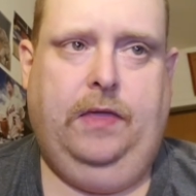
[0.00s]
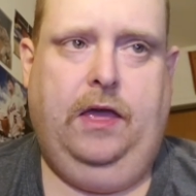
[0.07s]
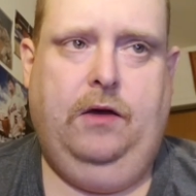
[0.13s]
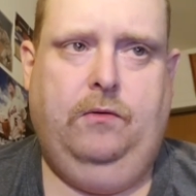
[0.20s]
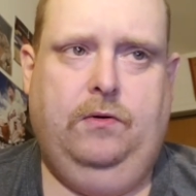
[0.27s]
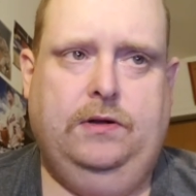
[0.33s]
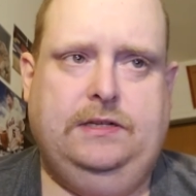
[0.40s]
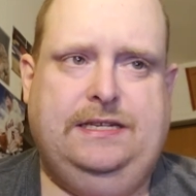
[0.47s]

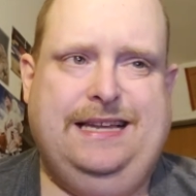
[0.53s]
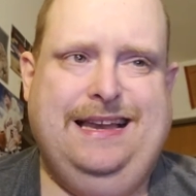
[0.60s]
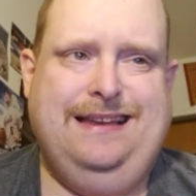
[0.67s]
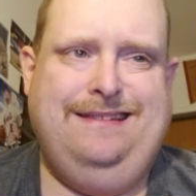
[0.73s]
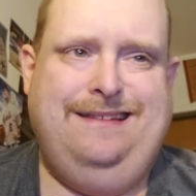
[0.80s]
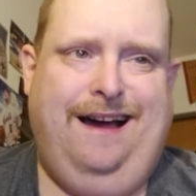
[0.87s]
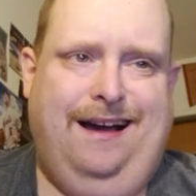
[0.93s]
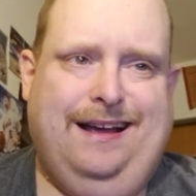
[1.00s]
It was the
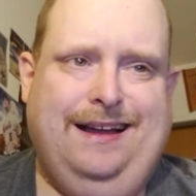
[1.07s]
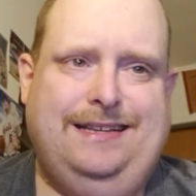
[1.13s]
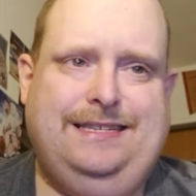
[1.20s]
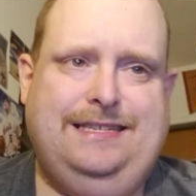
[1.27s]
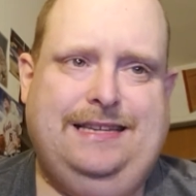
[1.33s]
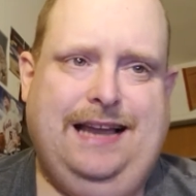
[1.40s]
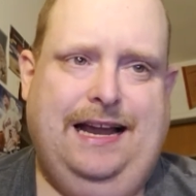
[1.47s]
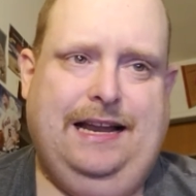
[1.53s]

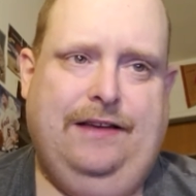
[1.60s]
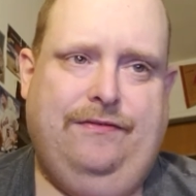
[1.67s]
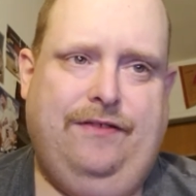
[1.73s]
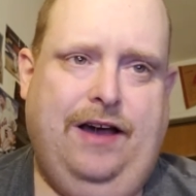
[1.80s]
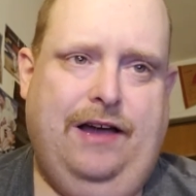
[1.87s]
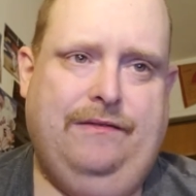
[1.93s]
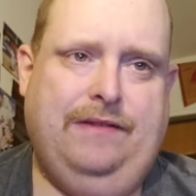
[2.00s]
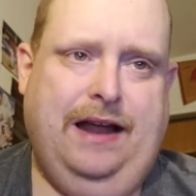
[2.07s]
Nuggets,
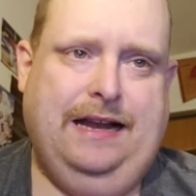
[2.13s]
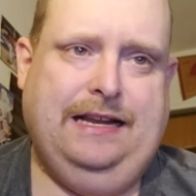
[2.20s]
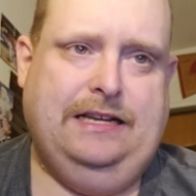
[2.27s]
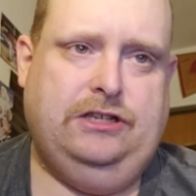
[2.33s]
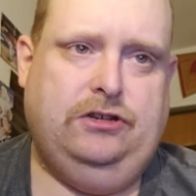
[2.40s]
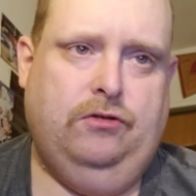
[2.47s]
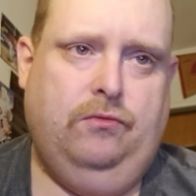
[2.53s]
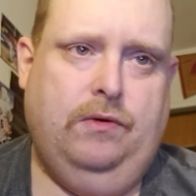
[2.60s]

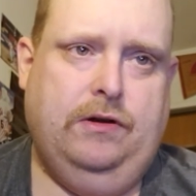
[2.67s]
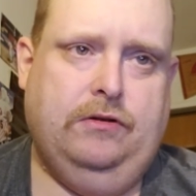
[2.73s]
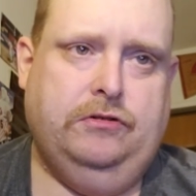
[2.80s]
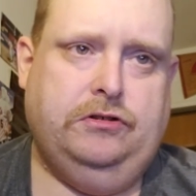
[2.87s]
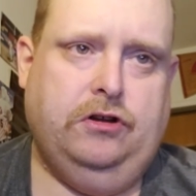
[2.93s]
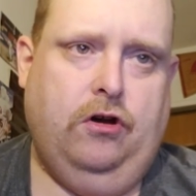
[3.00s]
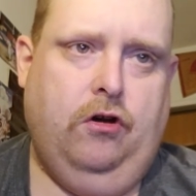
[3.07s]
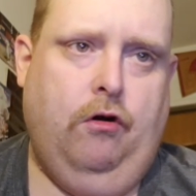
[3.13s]
95-92
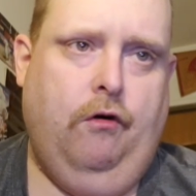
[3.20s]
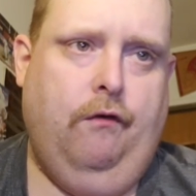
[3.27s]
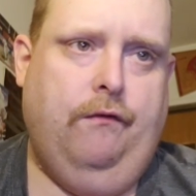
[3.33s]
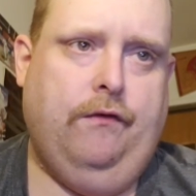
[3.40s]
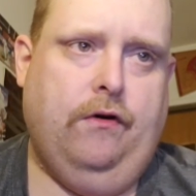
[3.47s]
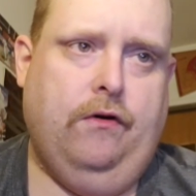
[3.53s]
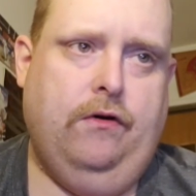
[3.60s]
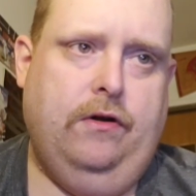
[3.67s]
winners
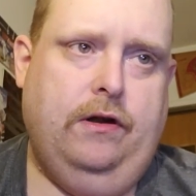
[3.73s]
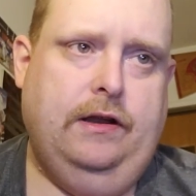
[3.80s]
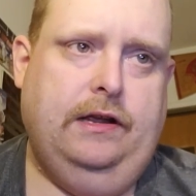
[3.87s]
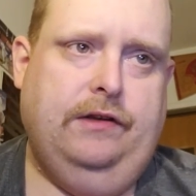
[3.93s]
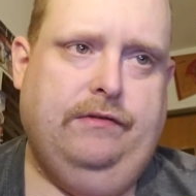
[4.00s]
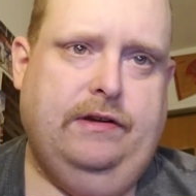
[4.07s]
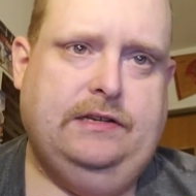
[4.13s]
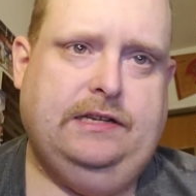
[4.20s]
over
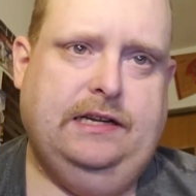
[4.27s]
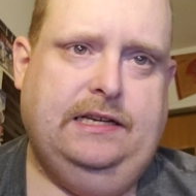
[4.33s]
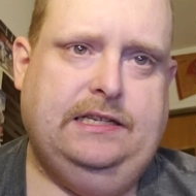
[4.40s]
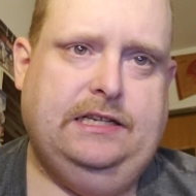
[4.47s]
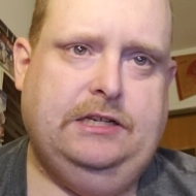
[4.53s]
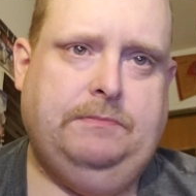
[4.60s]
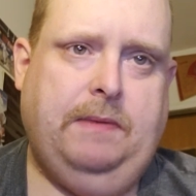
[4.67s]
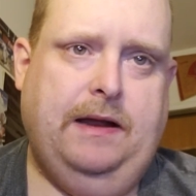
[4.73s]
the Grizzlies,
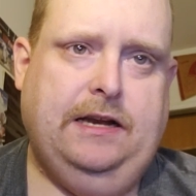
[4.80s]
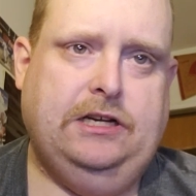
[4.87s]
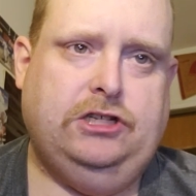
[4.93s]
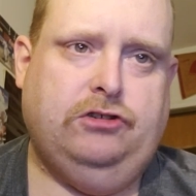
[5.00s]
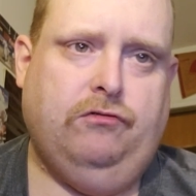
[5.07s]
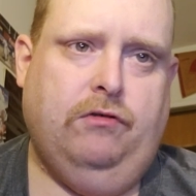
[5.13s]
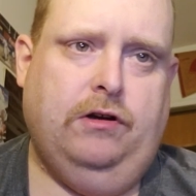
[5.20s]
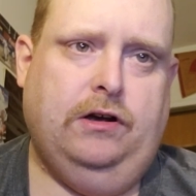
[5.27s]
despite a
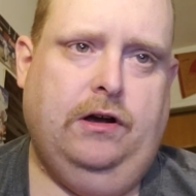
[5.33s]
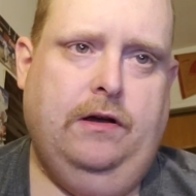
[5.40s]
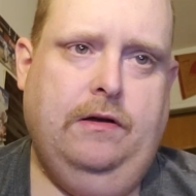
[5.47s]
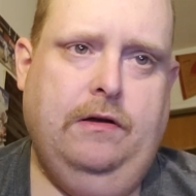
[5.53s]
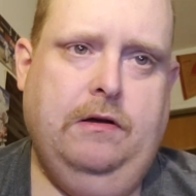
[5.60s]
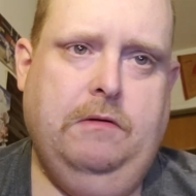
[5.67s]
strong